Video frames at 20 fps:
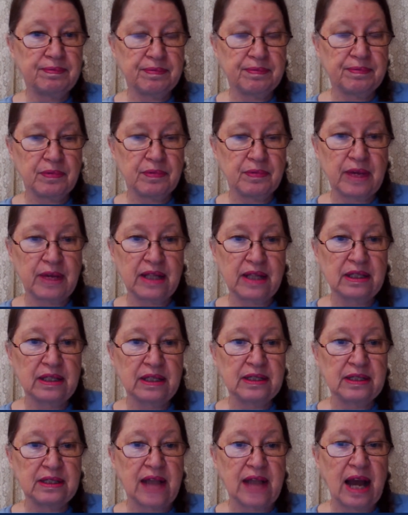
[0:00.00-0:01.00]
Well,
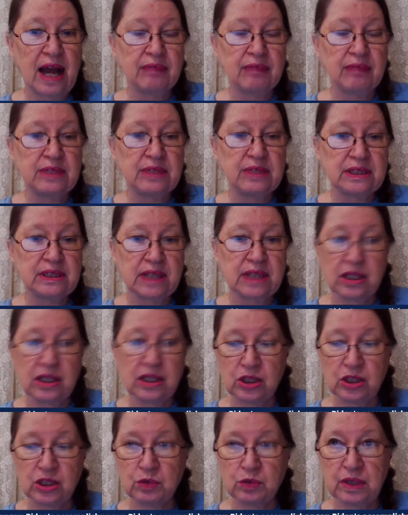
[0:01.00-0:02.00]
I'm just
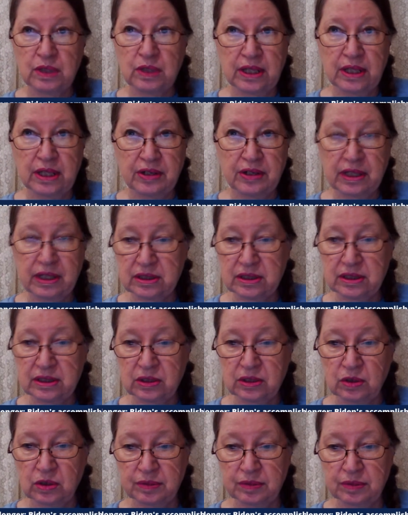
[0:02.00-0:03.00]
telling you what Larry has
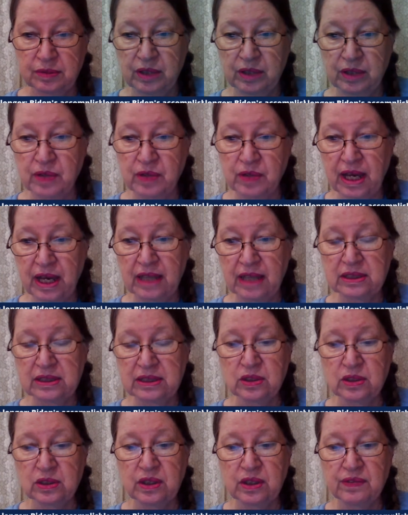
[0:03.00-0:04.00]
told me, okay?
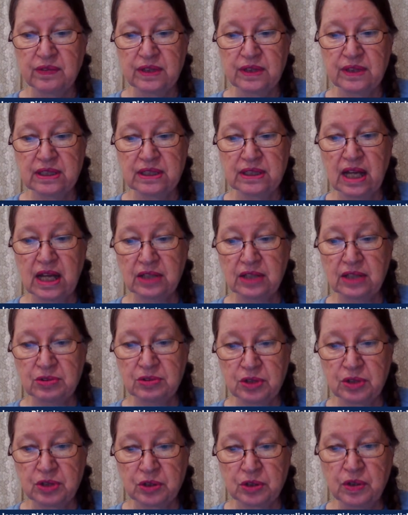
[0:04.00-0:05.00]
So if it's not
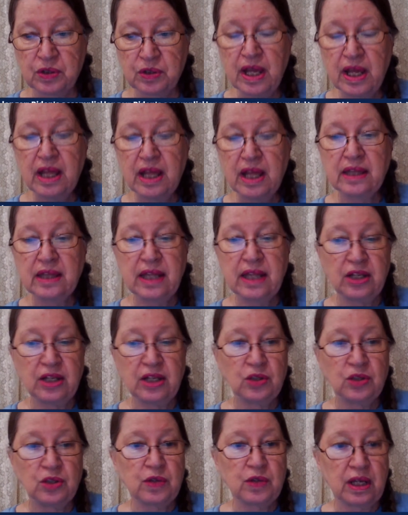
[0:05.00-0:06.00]
true, then
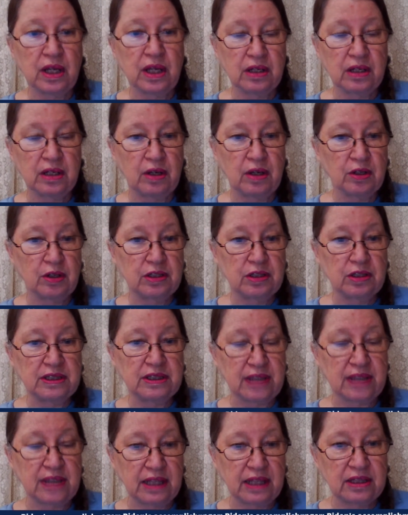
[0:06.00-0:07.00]
you can
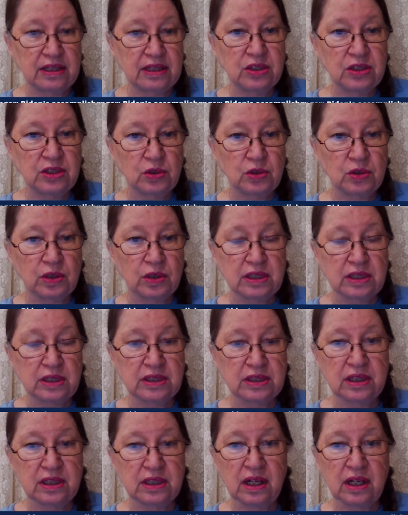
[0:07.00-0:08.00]
cite the
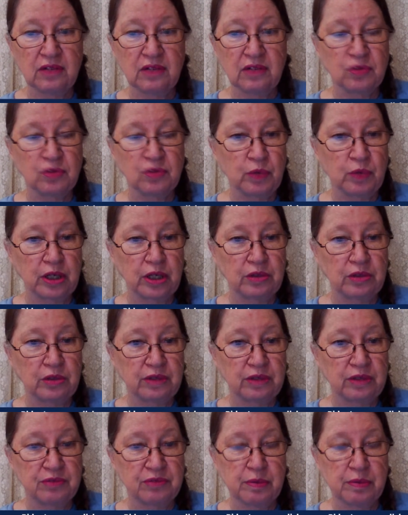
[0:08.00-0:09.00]
source of where your
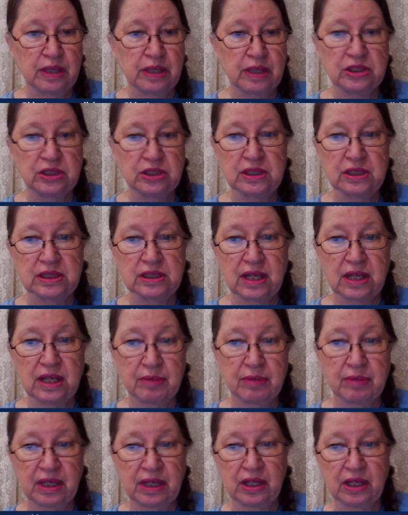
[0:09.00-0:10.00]
information is
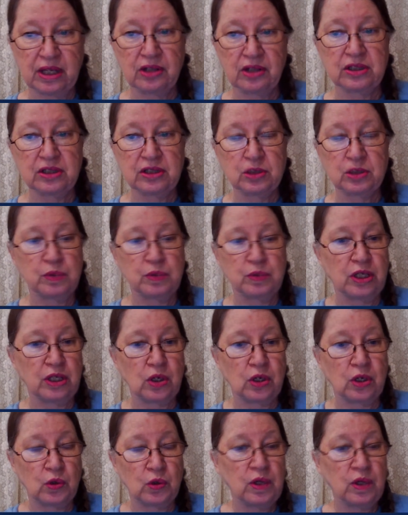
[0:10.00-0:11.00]
coming here so we
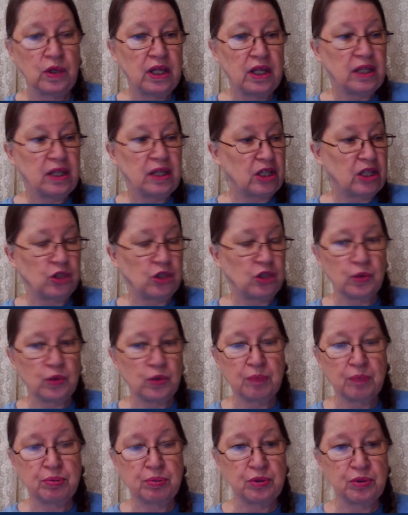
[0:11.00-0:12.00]
know that you are
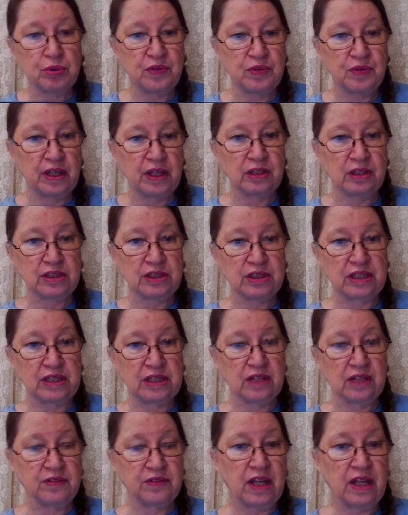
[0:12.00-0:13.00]
proving
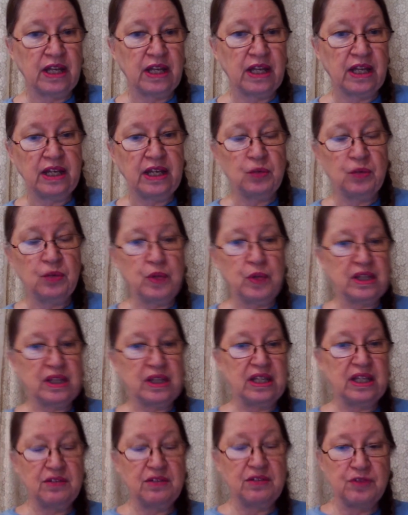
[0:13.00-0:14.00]
yourself with
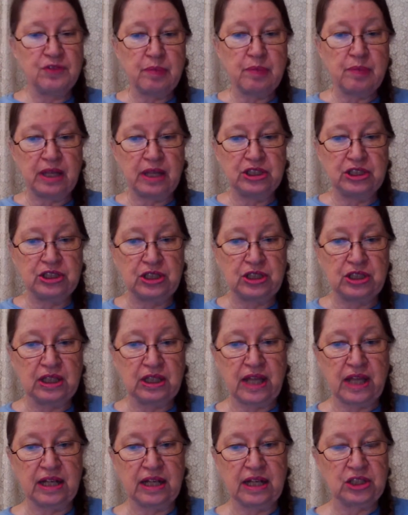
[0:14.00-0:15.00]
information
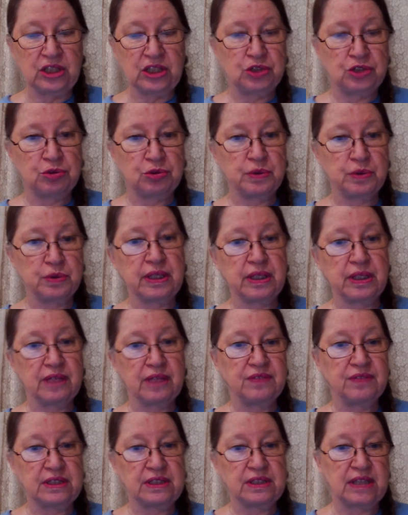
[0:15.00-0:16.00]
that is true enough
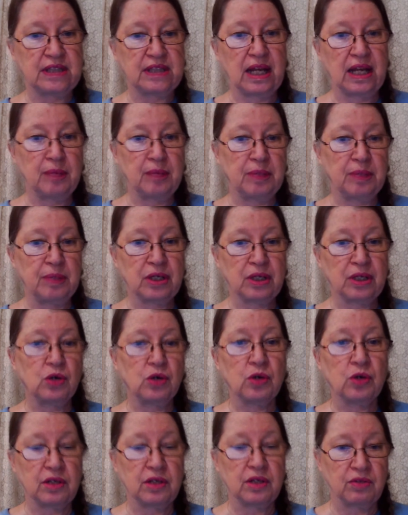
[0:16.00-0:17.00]
to stand up in a
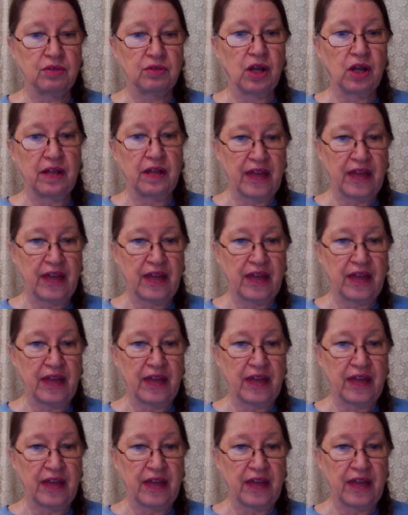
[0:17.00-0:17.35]
court of law.